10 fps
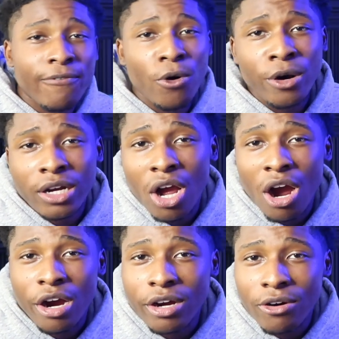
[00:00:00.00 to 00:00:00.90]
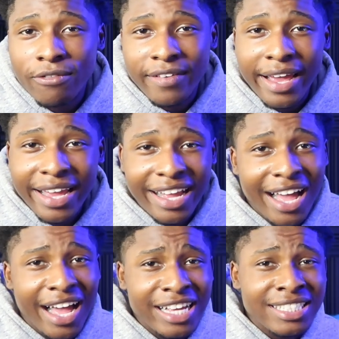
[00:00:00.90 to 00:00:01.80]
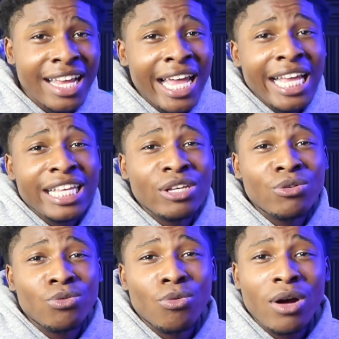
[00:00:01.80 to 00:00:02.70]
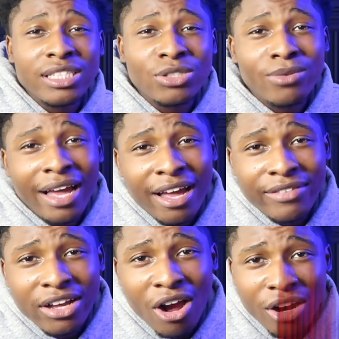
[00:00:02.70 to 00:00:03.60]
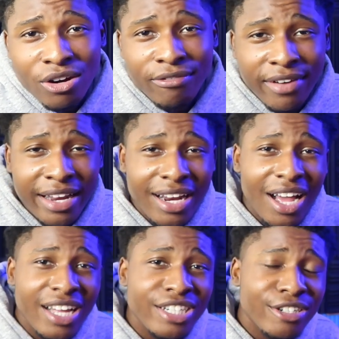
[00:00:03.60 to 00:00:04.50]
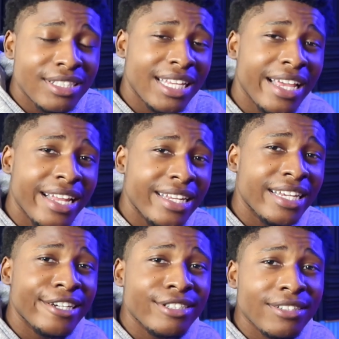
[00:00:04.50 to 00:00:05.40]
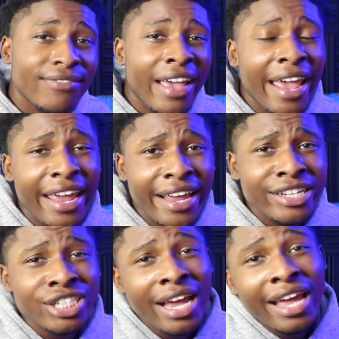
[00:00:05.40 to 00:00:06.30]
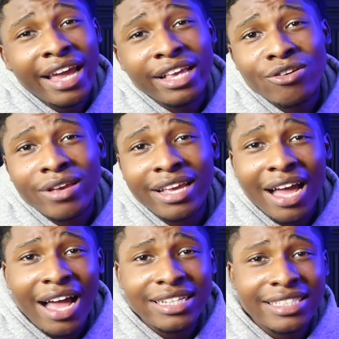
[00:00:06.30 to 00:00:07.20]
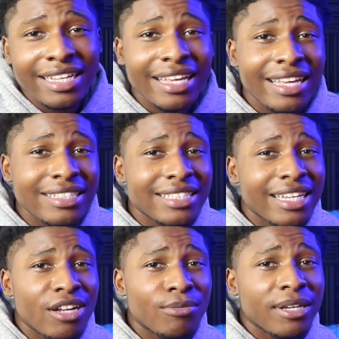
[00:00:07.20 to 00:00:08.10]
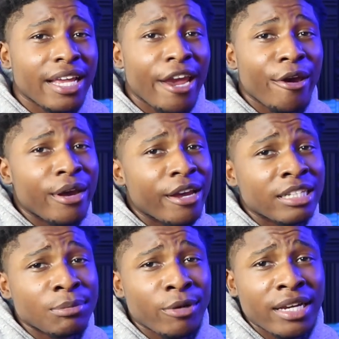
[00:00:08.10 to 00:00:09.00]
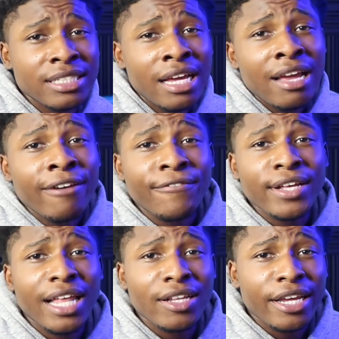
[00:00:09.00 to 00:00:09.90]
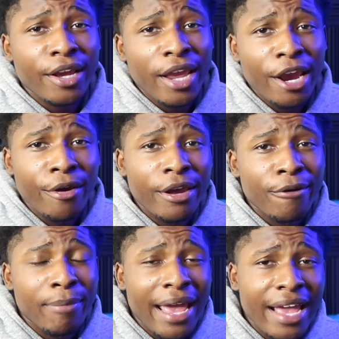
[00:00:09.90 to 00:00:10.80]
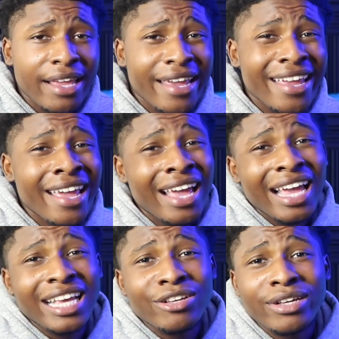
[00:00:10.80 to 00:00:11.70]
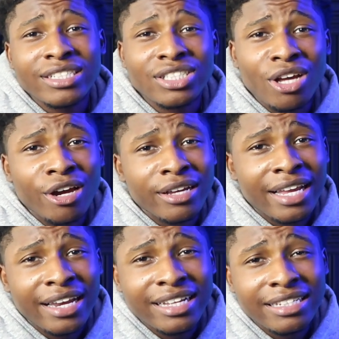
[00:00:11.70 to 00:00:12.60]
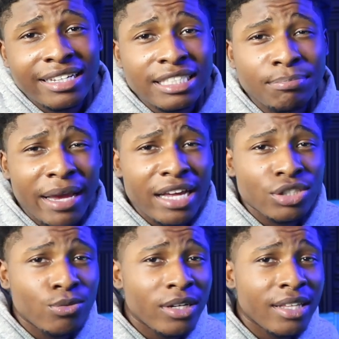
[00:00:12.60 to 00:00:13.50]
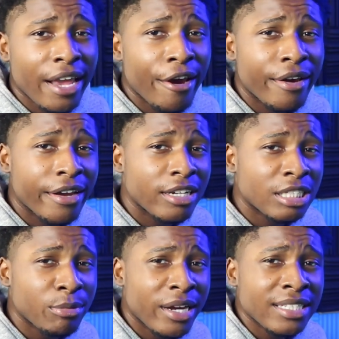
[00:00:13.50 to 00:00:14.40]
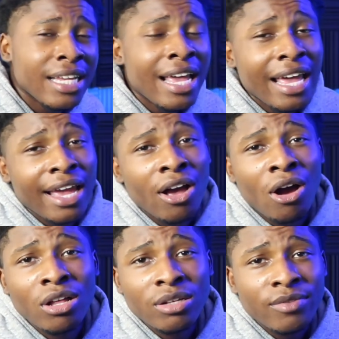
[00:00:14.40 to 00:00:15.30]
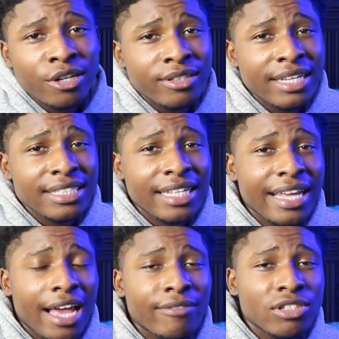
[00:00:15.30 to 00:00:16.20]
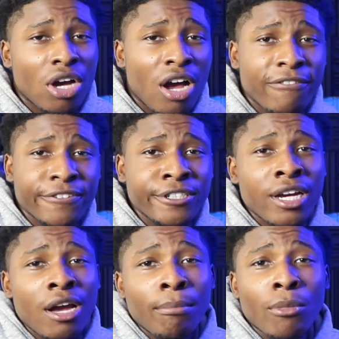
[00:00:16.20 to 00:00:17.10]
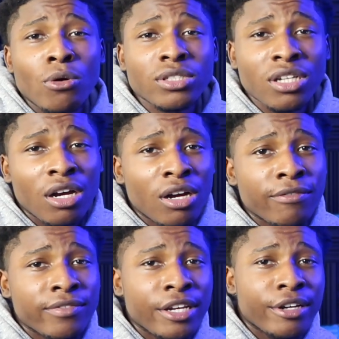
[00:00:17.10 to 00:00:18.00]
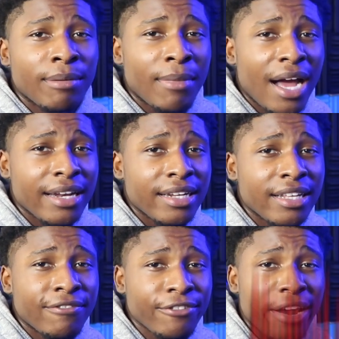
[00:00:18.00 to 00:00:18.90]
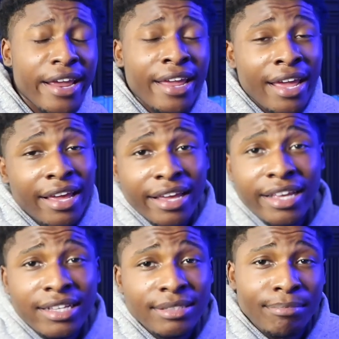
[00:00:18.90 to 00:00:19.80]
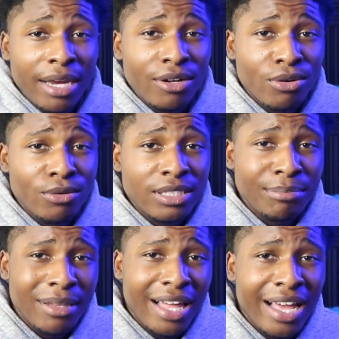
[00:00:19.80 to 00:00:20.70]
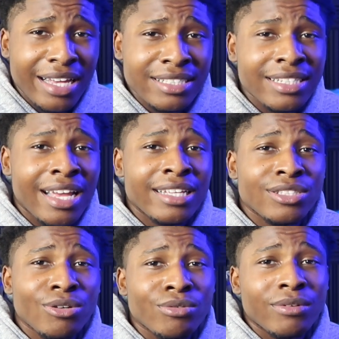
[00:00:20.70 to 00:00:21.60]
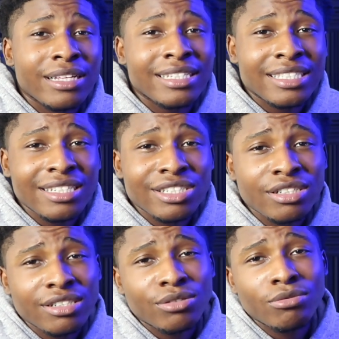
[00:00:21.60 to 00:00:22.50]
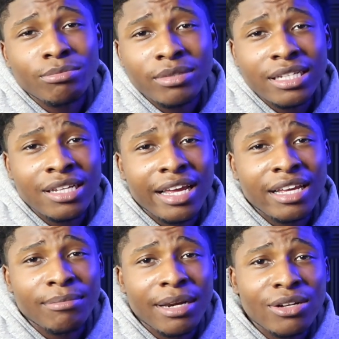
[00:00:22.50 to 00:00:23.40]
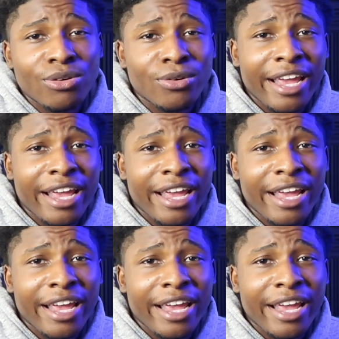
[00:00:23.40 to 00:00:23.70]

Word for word: for cargo van, guys. You want to have a cargo van under ten years of age, and you can, guys can get set up with Carrier Express, fill out their carrier packet, and you can start getting dispatched with Carrier Express and all of their things that they have to offer. Most of their commodity freight is medical supplies, so essentially you will be a medical